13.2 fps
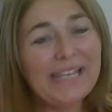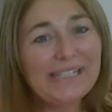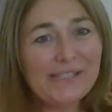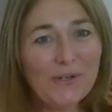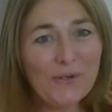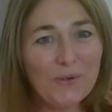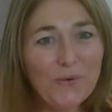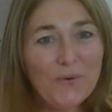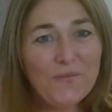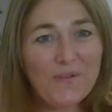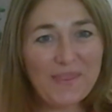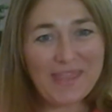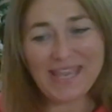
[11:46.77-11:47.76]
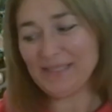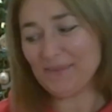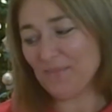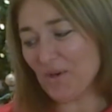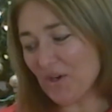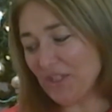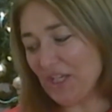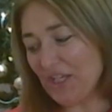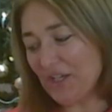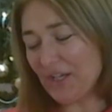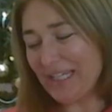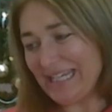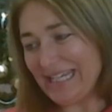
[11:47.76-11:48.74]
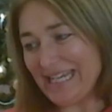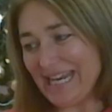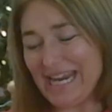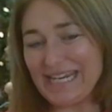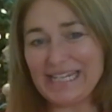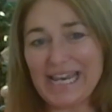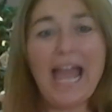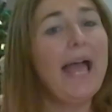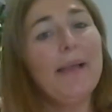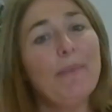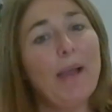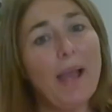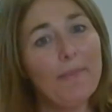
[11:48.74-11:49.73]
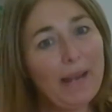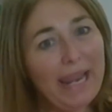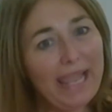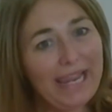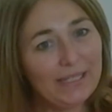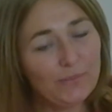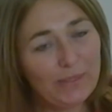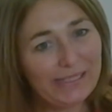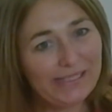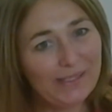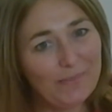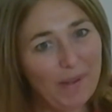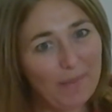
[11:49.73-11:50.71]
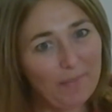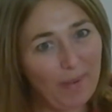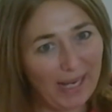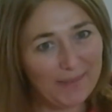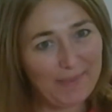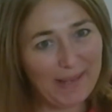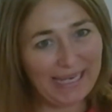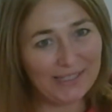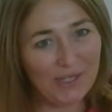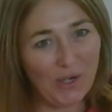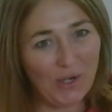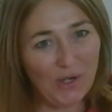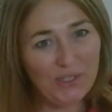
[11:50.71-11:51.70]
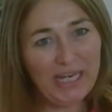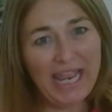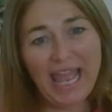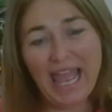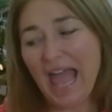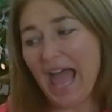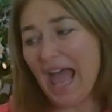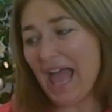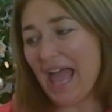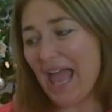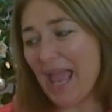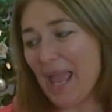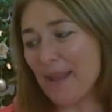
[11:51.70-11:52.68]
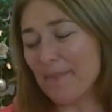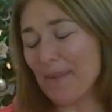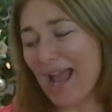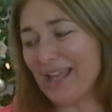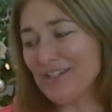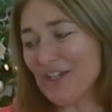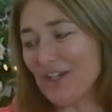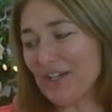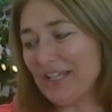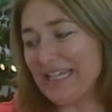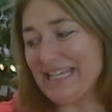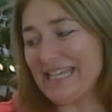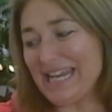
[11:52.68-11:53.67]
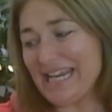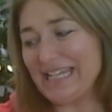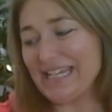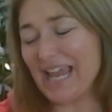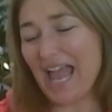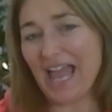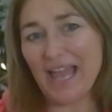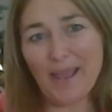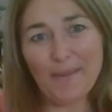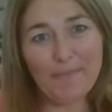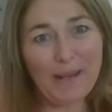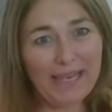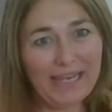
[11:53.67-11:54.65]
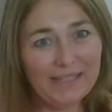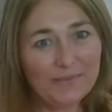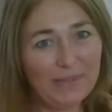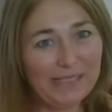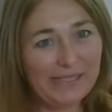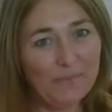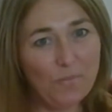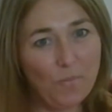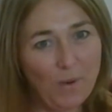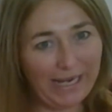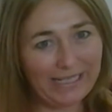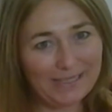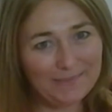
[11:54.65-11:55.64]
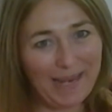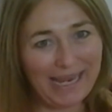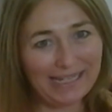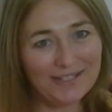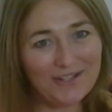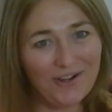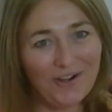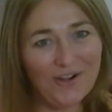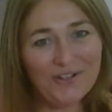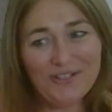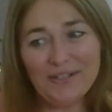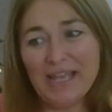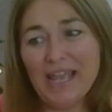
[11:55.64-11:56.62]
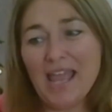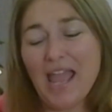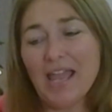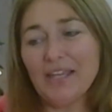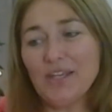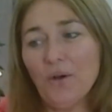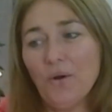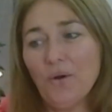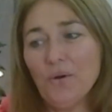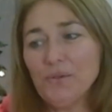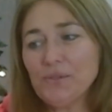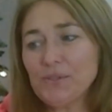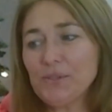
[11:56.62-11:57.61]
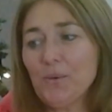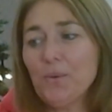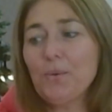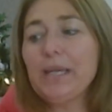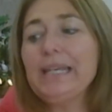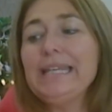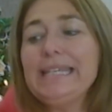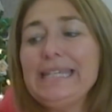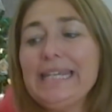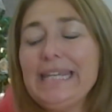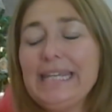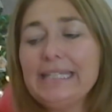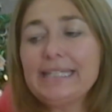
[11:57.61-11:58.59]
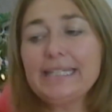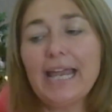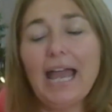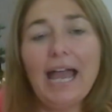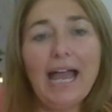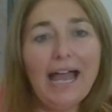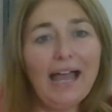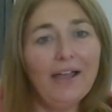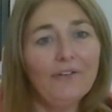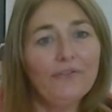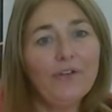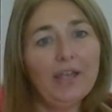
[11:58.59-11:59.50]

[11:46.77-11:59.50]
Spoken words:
So for this one, you're going to need a plate with some black paint on, and you're going to need a plate with some white paint on. You're also going to need to have